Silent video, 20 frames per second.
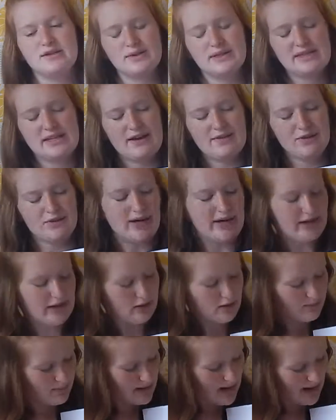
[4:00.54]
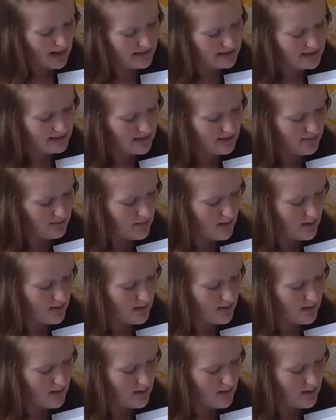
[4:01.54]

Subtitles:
ones have the regular pockets in them.